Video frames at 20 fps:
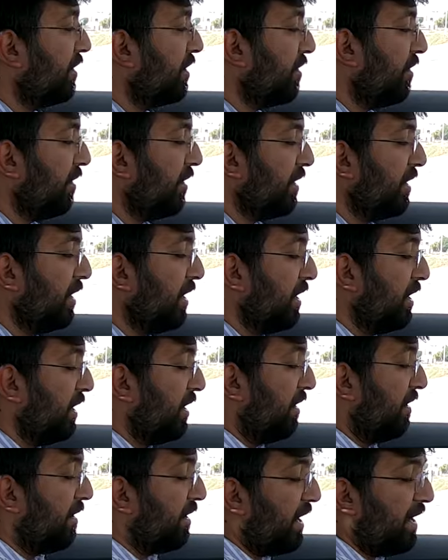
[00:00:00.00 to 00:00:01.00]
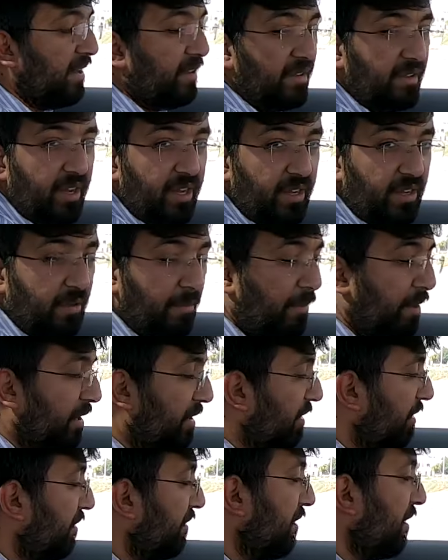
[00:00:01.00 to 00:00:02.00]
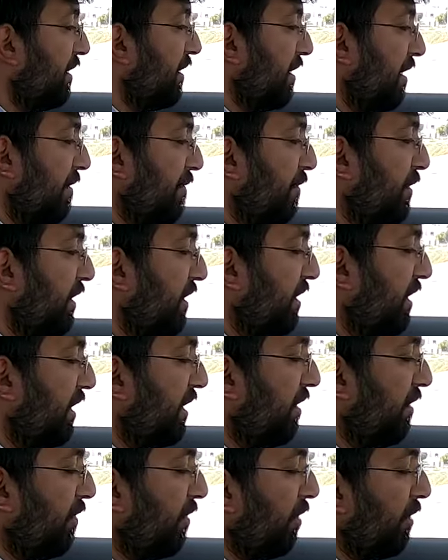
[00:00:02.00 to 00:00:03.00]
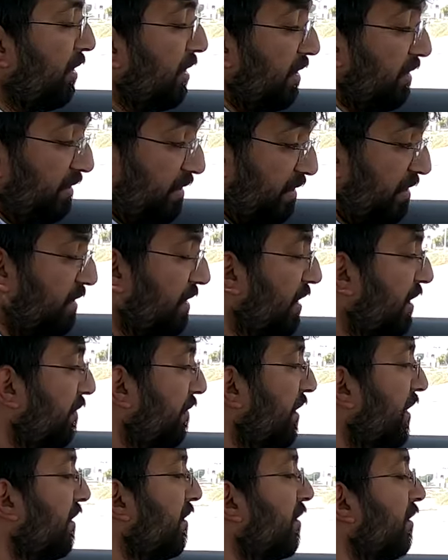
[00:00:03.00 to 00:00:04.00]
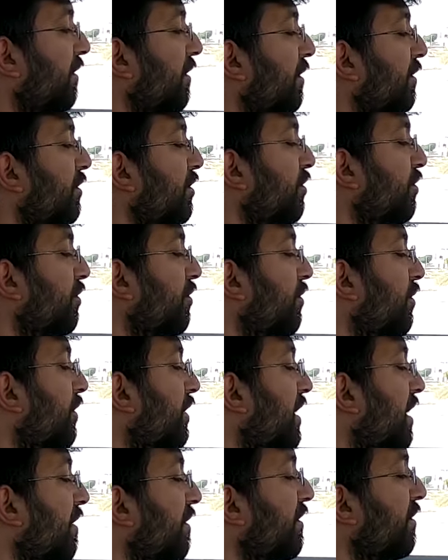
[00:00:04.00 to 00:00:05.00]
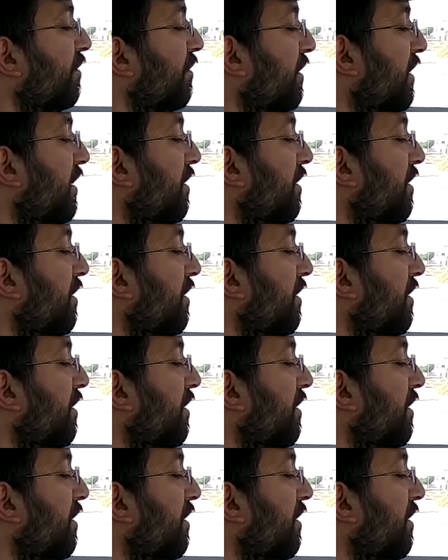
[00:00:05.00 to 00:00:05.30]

your right side, the buttons and everything on the steering wheel. So you go down, you see